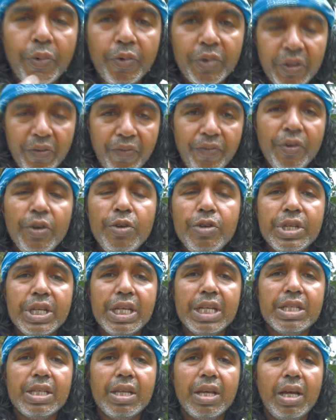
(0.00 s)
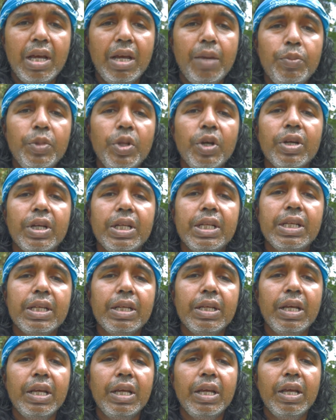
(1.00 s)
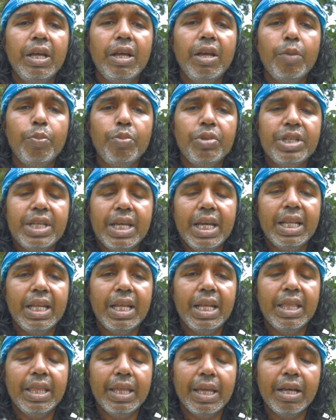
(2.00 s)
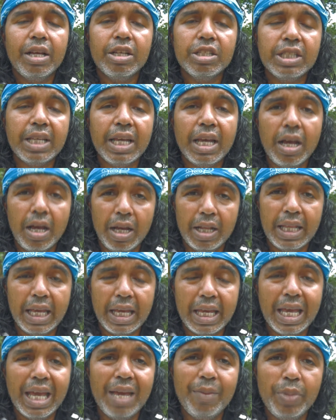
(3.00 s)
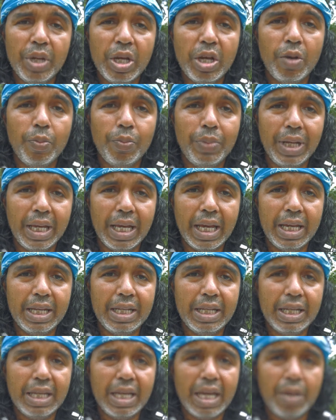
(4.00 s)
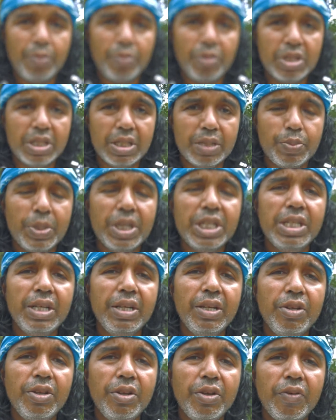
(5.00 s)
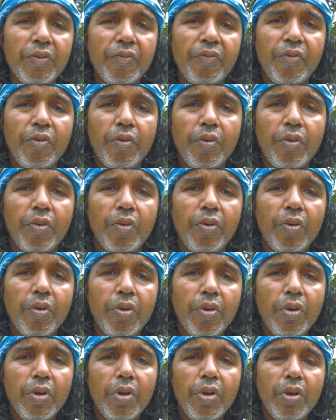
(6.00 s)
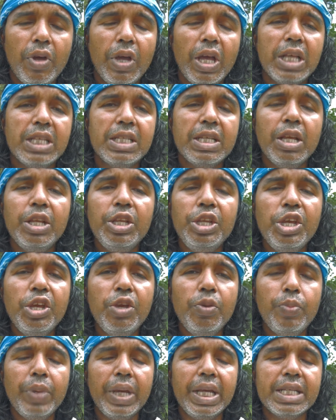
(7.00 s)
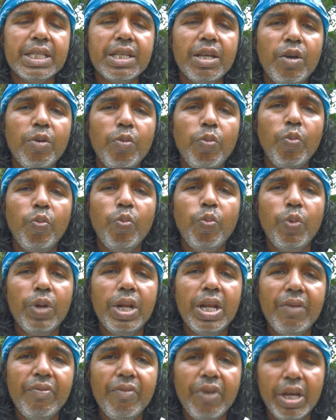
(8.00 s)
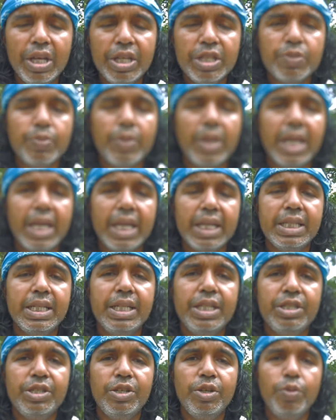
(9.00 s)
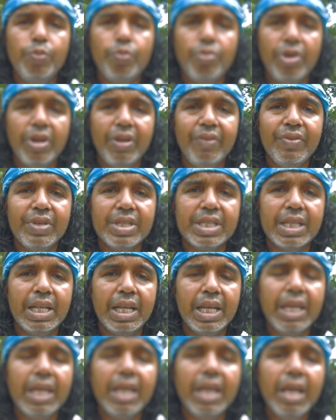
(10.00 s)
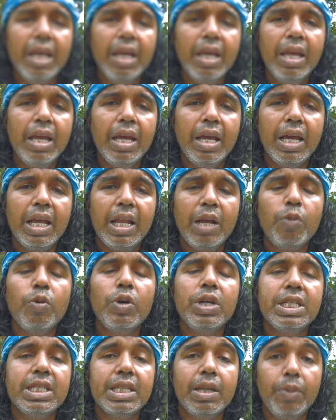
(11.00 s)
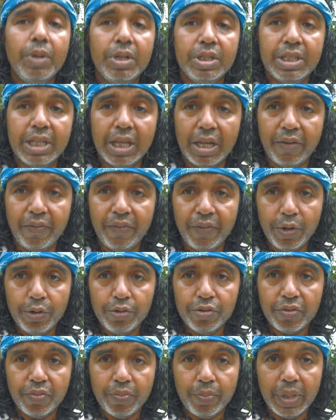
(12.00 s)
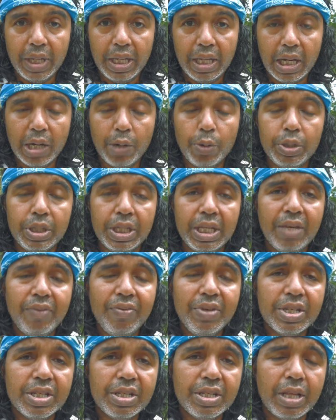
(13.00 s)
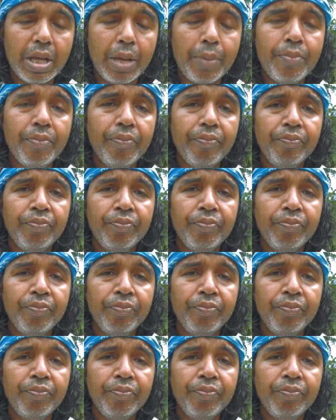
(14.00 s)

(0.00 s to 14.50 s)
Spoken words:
the Fujis, I'm not going to pretend anything else. They can be complicated cameras, especially for a newbie. So whenever I used my Xe2 previously and I wanted someone else to take a photo of me, I would give it to them